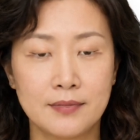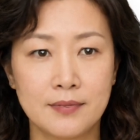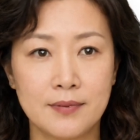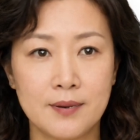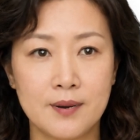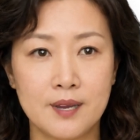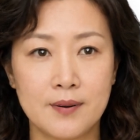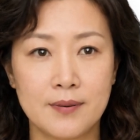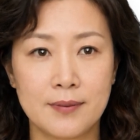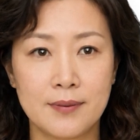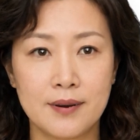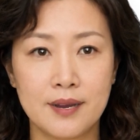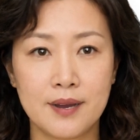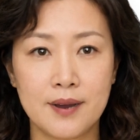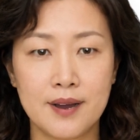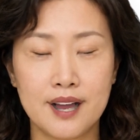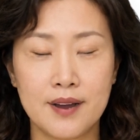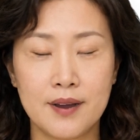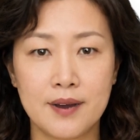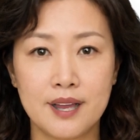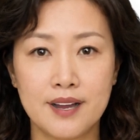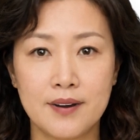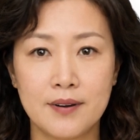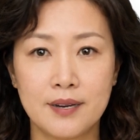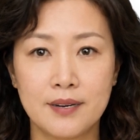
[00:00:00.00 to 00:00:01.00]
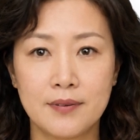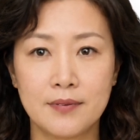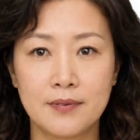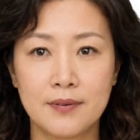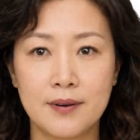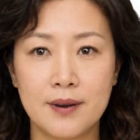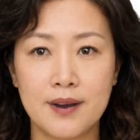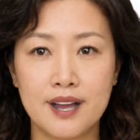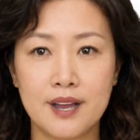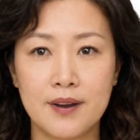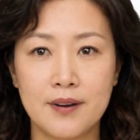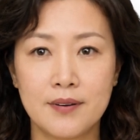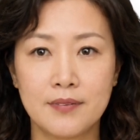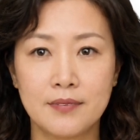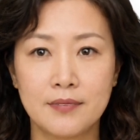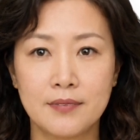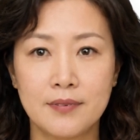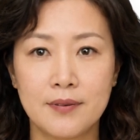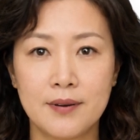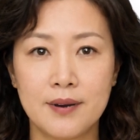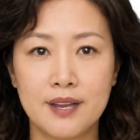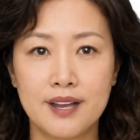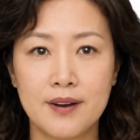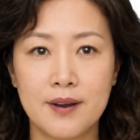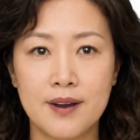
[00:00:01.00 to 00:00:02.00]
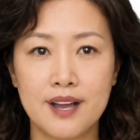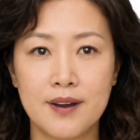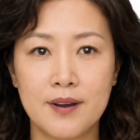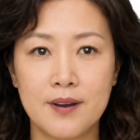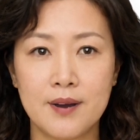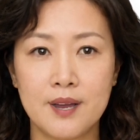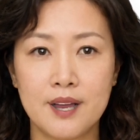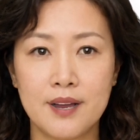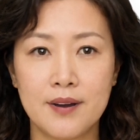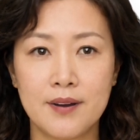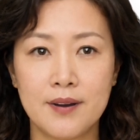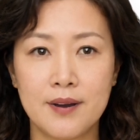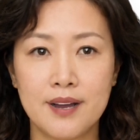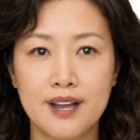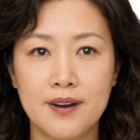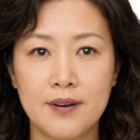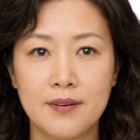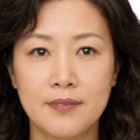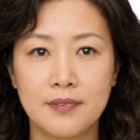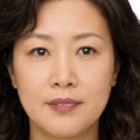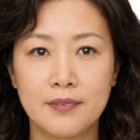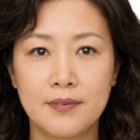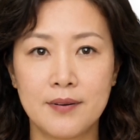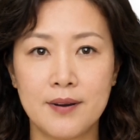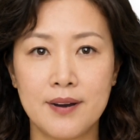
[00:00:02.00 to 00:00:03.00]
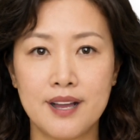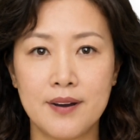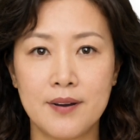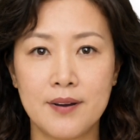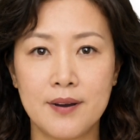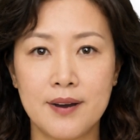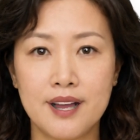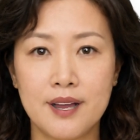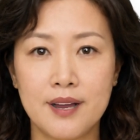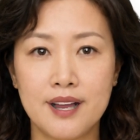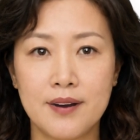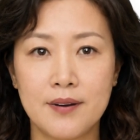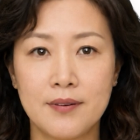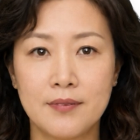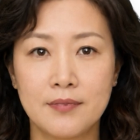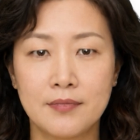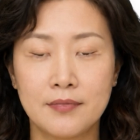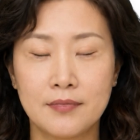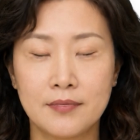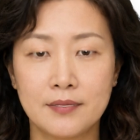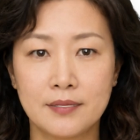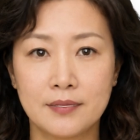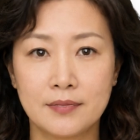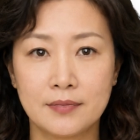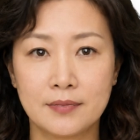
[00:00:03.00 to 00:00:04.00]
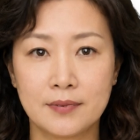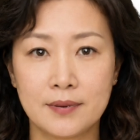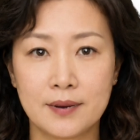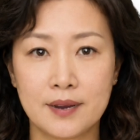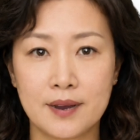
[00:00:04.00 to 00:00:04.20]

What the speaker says: Open an active case and a suggested actions tray is reading it as it moves: